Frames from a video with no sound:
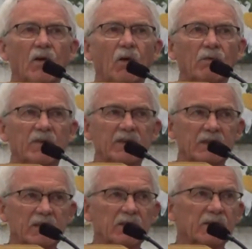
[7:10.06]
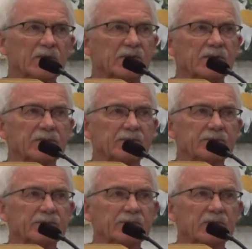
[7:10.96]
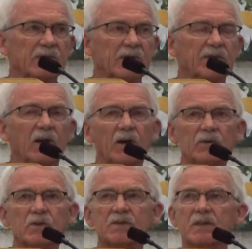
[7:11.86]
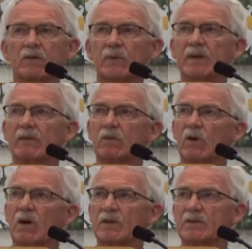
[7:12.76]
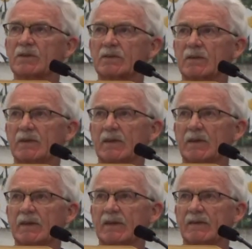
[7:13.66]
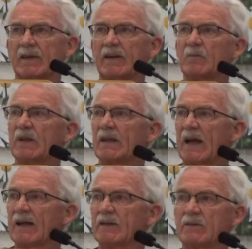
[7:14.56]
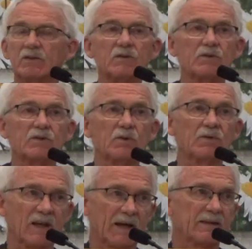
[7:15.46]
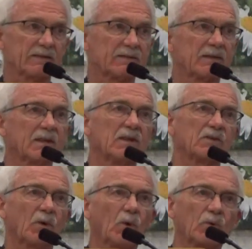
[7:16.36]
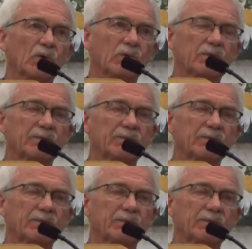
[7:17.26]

Over the years, the hundreds that we have lost, they have been added to that total.